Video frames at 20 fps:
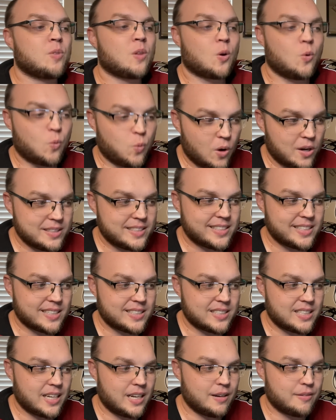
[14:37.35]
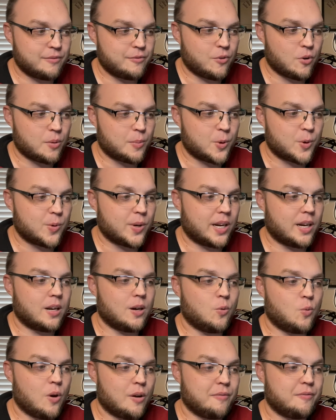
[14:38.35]
116 for
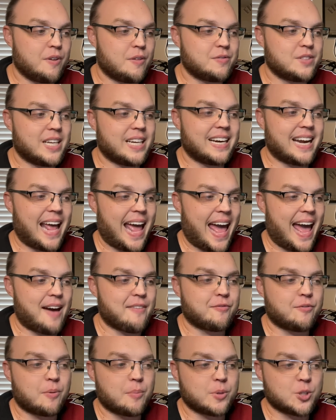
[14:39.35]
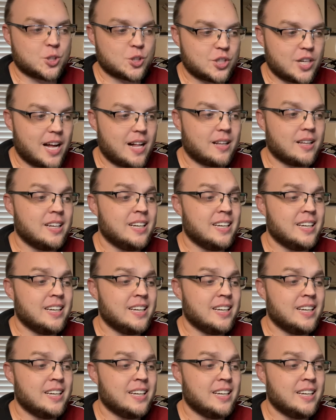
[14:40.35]
Marina, 115.5 for Michelle.